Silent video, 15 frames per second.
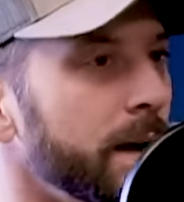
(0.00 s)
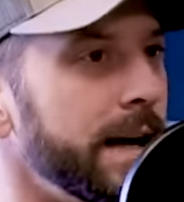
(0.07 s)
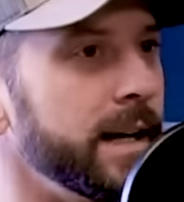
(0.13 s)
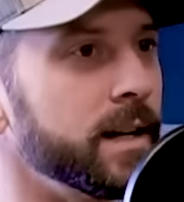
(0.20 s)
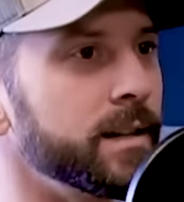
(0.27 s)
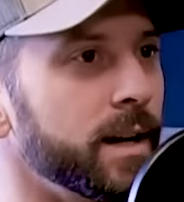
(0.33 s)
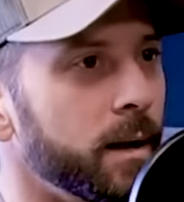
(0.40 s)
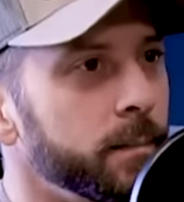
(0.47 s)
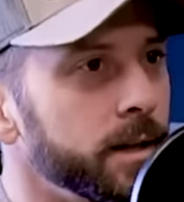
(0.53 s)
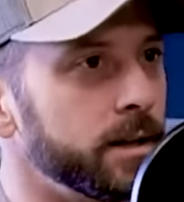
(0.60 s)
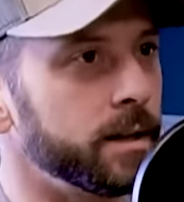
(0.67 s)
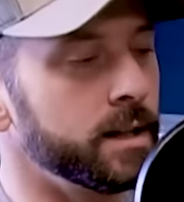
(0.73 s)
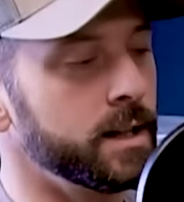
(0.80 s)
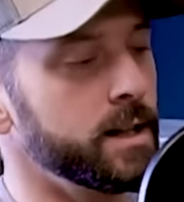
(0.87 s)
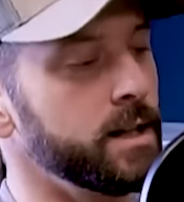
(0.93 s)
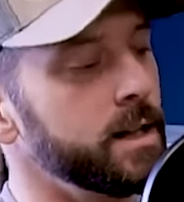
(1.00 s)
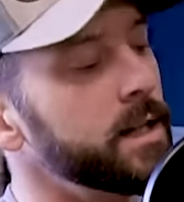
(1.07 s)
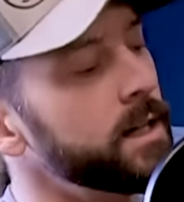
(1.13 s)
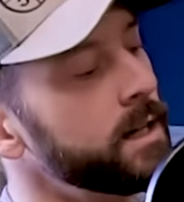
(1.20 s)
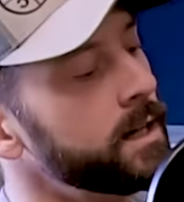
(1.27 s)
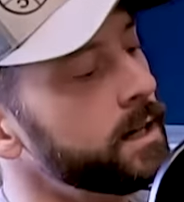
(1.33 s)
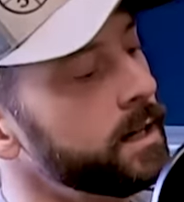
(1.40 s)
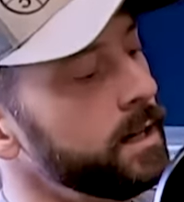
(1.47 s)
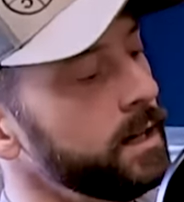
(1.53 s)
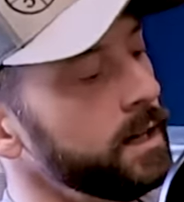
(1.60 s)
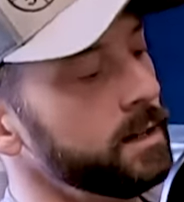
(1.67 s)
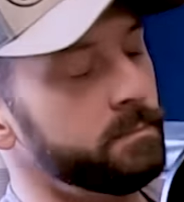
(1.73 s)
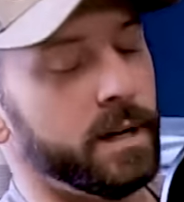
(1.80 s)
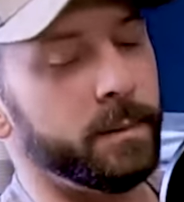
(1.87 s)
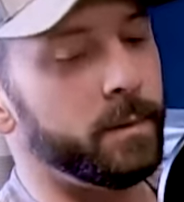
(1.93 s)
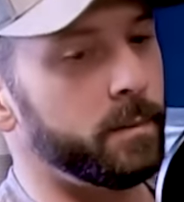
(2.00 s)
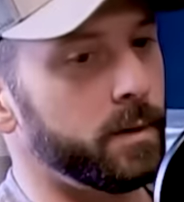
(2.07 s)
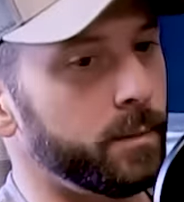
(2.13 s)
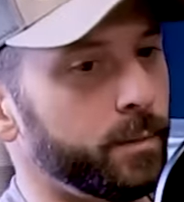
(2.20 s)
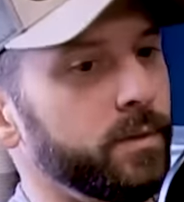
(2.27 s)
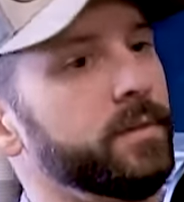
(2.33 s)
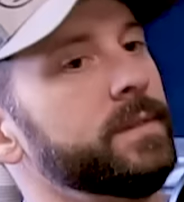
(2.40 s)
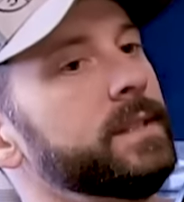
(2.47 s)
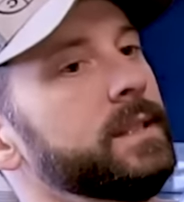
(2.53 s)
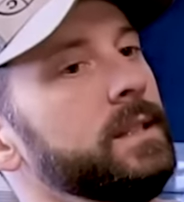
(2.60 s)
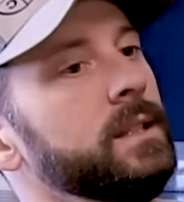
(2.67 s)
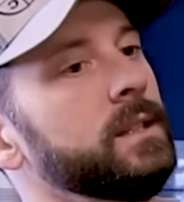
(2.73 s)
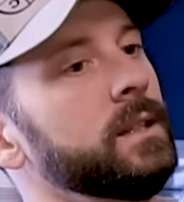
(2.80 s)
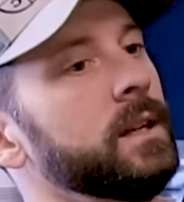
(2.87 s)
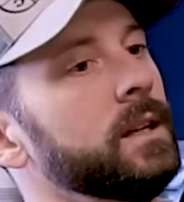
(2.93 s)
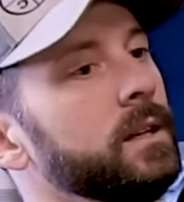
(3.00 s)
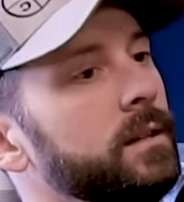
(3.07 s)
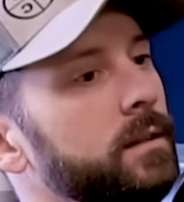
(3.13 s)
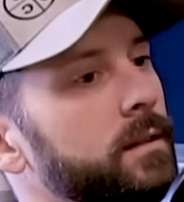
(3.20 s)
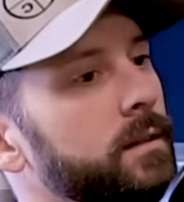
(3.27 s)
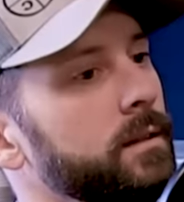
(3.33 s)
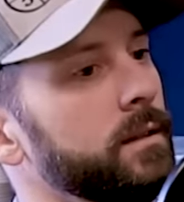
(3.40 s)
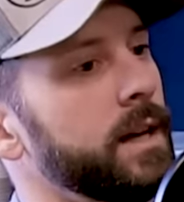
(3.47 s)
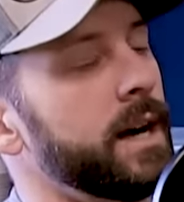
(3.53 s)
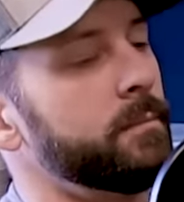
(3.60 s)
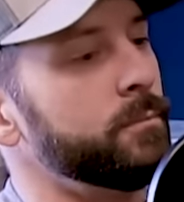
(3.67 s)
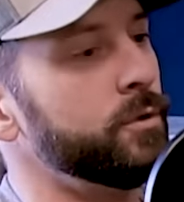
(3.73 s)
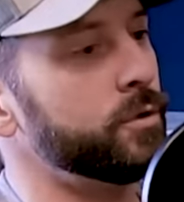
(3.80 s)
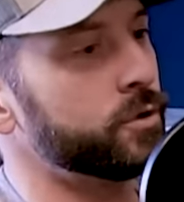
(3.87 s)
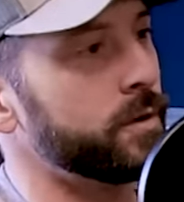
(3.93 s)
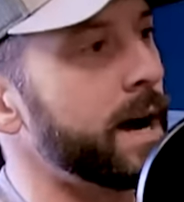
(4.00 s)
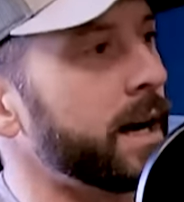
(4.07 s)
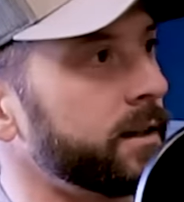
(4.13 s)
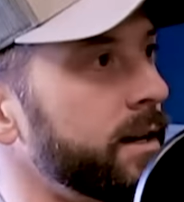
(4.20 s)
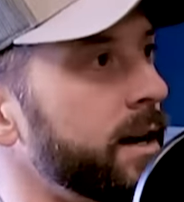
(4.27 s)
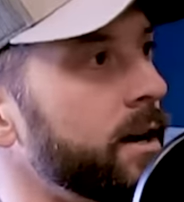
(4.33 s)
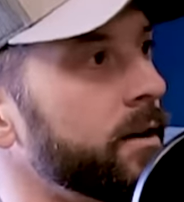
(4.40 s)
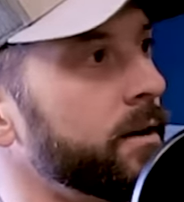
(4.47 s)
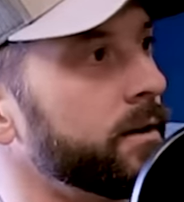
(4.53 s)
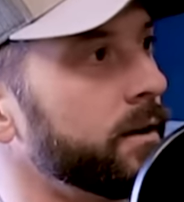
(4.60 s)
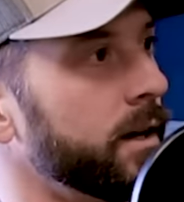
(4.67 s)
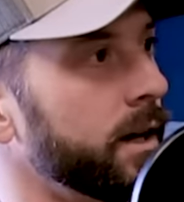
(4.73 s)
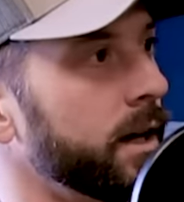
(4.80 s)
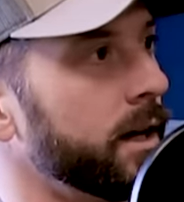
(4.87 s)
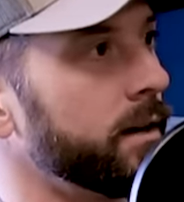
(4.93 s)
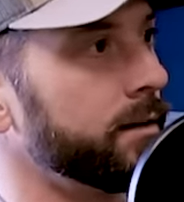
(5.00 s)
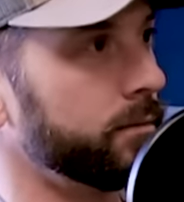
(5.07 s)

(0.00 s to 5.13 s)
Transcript: And I mean, maybe people have seen that moose rack now uh,